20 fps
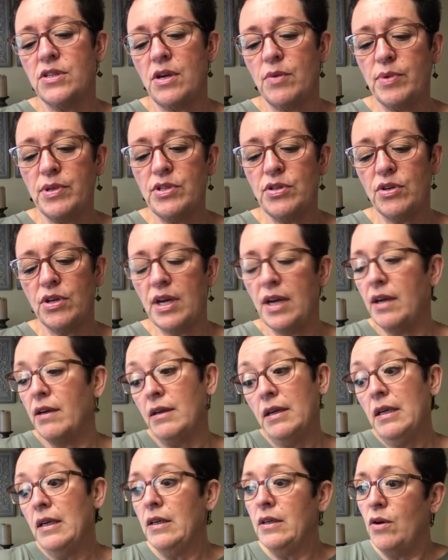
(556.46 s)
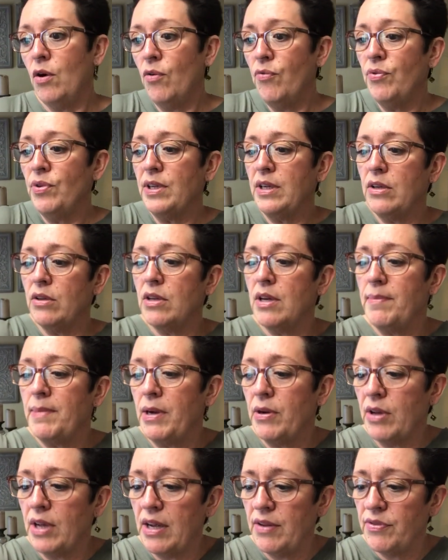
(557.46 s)
not winter yet. Hopefully it'll come
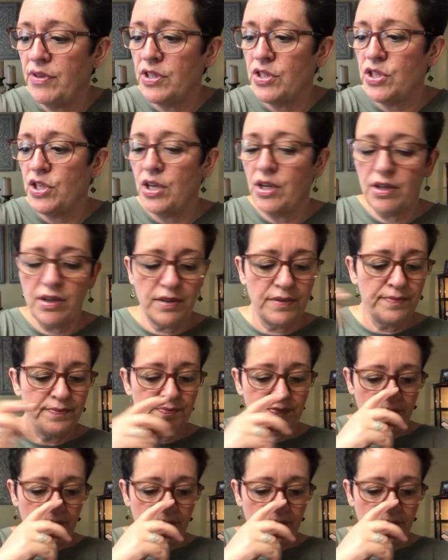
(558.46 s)
out again this year.